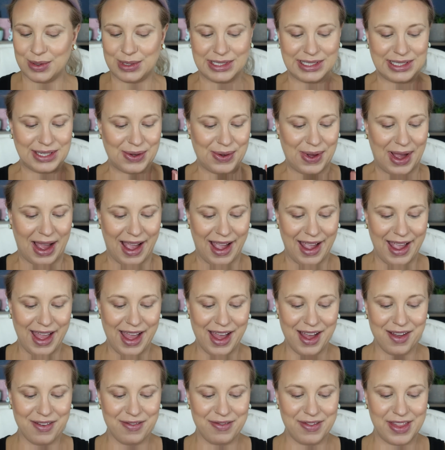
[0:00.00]
So I
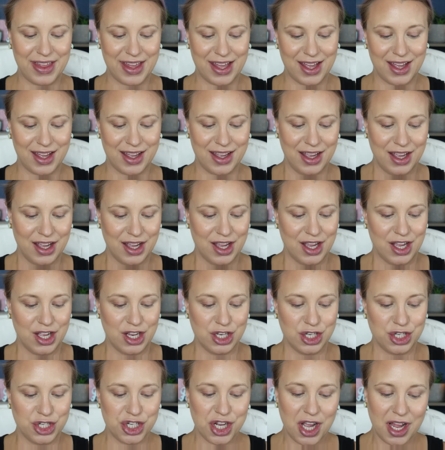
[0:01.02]
have the
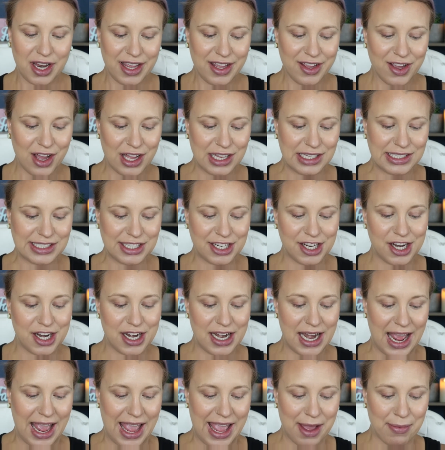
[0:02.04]
Johnny
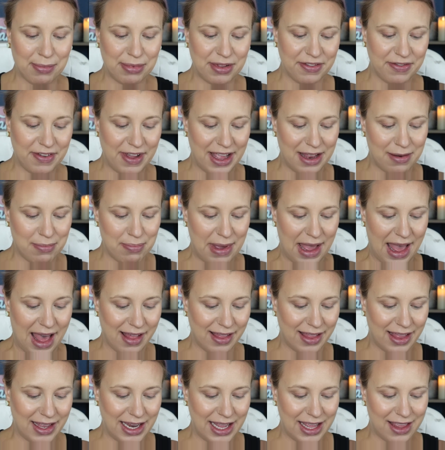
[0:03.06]
Concert Amplified
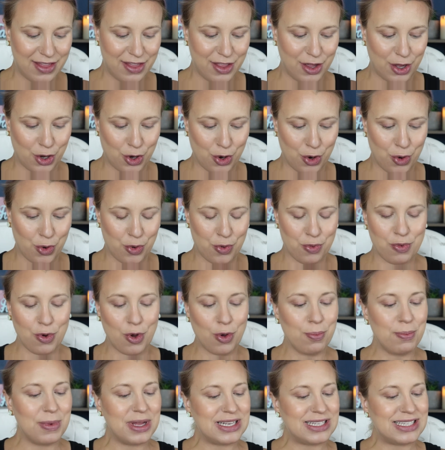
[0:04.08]
Palette in the
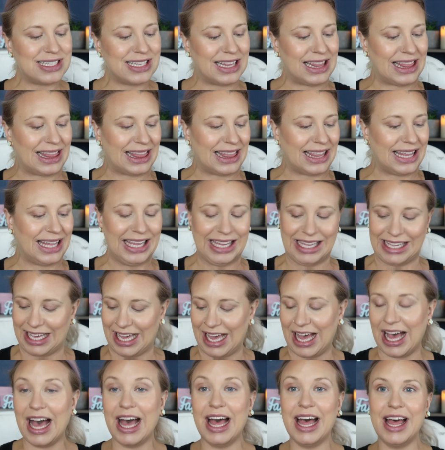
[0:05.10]

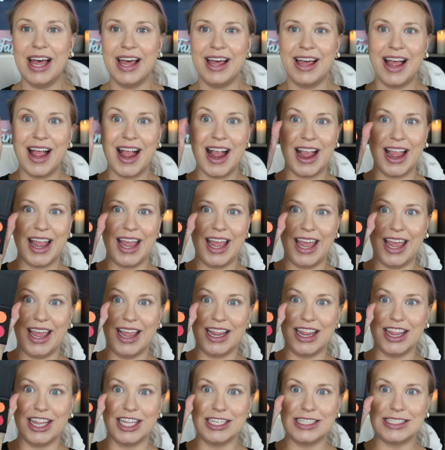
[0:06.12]
Chromadelika.
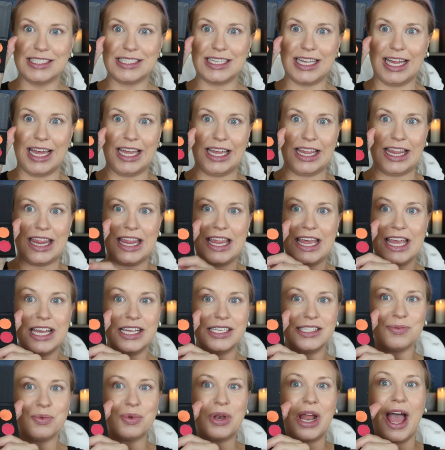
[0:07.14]
It looks like
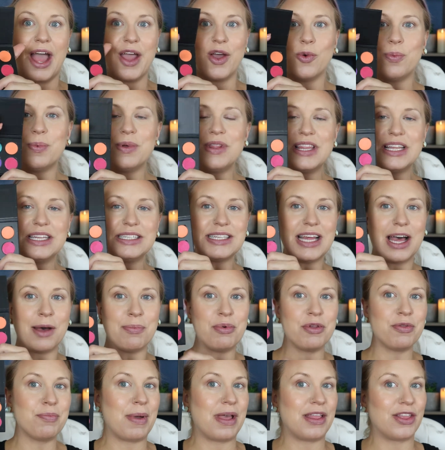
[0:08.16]
this. When I opened this up
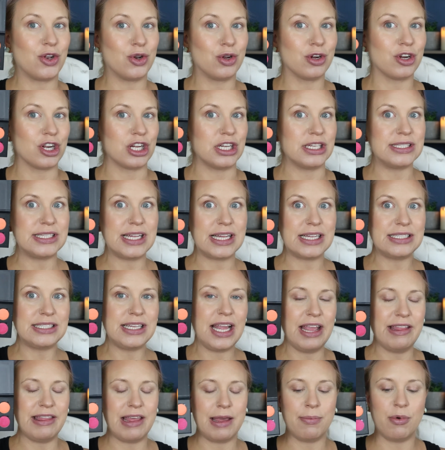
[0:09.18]
with my little girls last
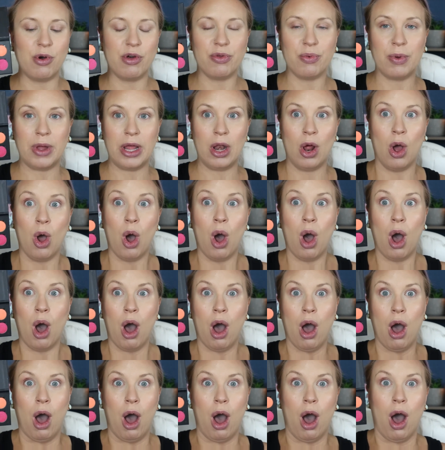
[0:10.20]
night, they both went,
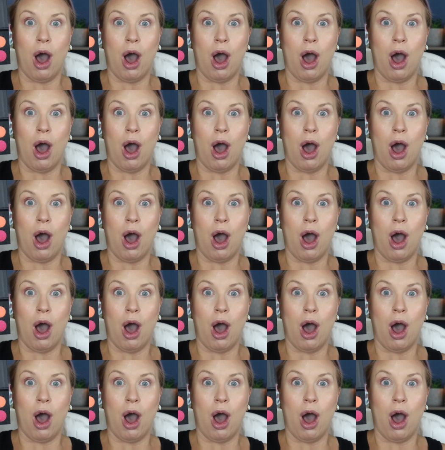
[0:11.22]
oh!